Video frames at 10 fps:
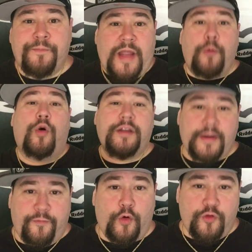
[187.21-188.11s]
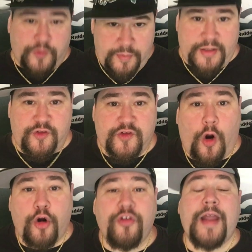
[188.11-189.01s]
They want Nick Foles to be the
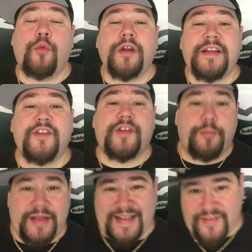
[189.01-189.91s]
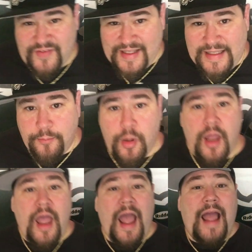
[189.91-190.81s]
starter. They want this to be his team.
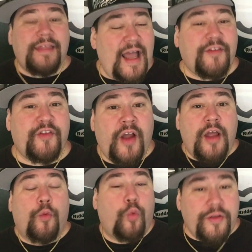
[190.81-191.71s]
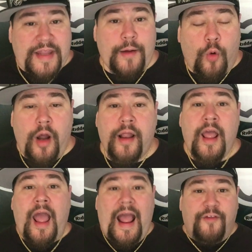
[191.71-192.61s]
And that's what they want.
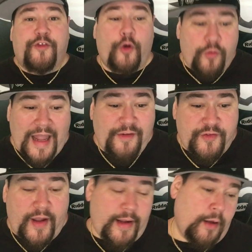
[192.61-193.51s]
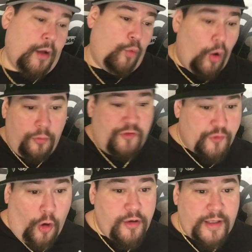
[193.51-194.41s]
And so they say, well,
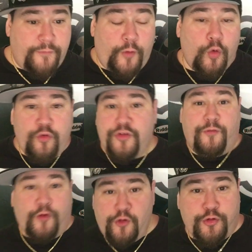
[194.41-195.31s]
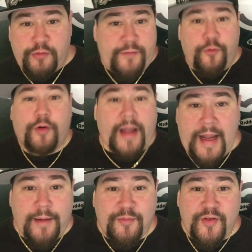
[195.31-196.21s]
start Nick Foles the first 3-4
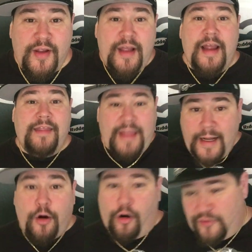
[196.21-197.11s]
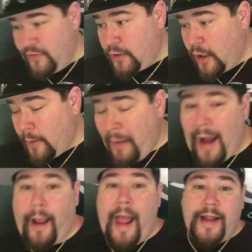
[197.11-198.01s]
games, and then Carson can come
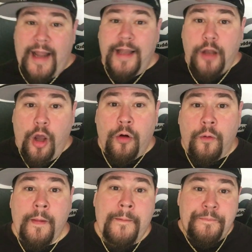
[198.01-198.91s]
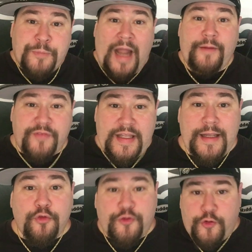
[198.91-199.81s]
back. And they know that if the
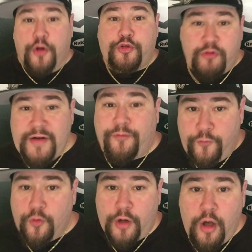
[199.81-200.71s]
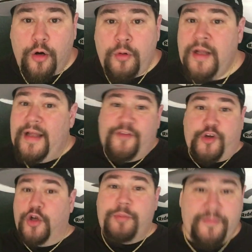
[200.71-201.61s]
Eagles start 3-4-0, it's
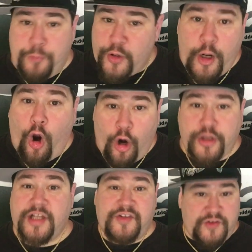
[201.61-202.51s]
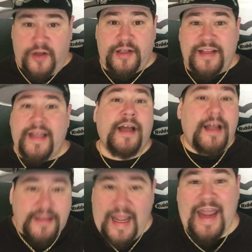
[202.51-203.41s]
going to be pretty hard to suddenly
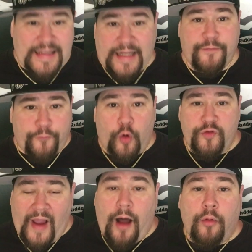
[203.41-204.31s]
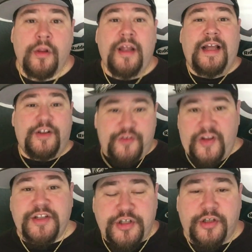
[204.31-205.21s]
take Nick Foles out,
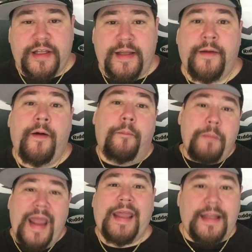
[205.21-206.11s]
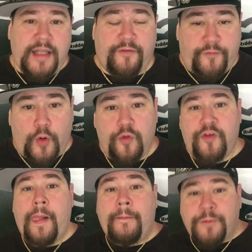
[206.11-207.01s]
essentially making Nick
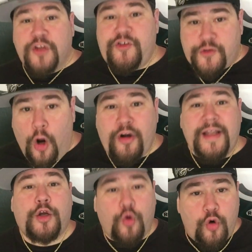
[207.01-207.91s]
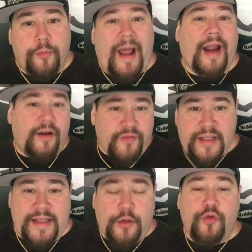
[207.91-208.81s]
Foles the starting quarterback of
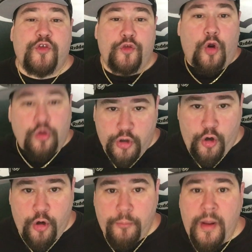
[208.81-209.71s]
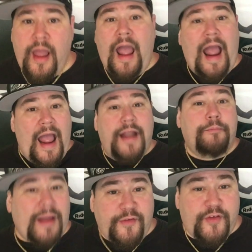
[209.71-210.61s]
the Eagles long term.
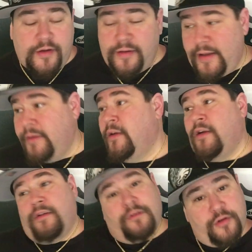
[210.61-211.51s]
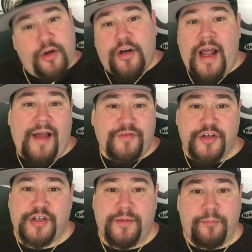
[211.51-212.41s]
And basically, you're going to have to
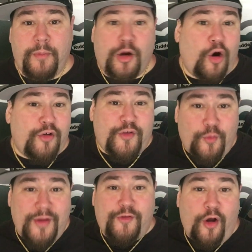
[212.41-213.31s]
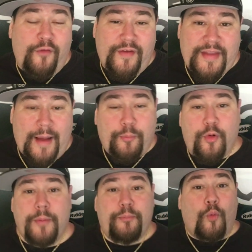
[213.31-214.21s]
ship Carson Wentz off at that
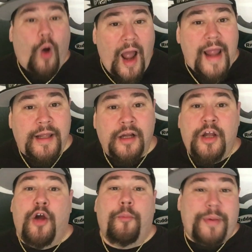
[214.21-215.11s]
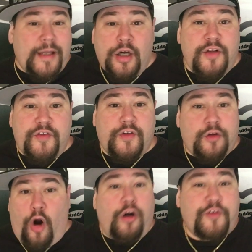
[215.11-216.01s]
point. Why? Because
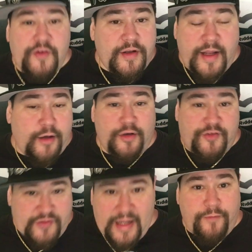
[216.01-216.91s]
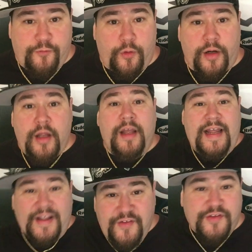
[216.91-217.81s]
Carson ain't going to stand for it.
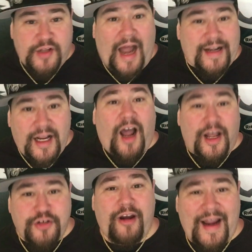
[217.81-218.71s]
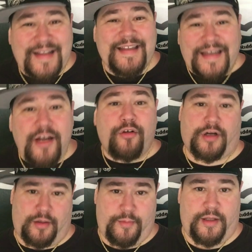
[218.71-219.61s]
He's got a contract year
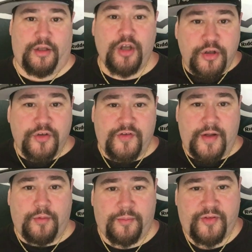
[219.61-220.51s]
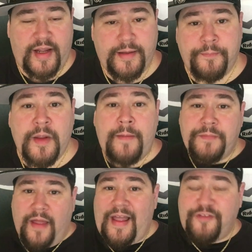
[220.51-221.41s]
coming. You understand what I'm saying?
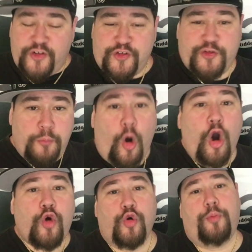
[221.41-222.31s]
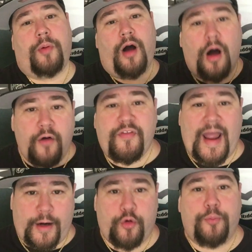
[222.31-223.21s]
Now, that's a small group of
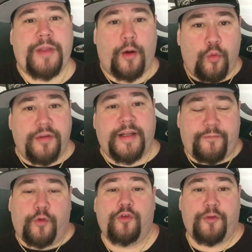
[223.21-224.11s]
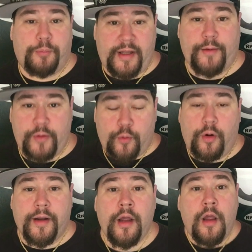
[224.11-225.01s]
that group that want Nick Foles to play week
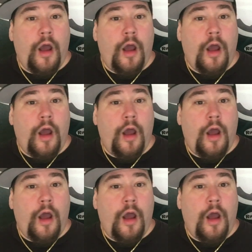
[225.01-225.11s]
one.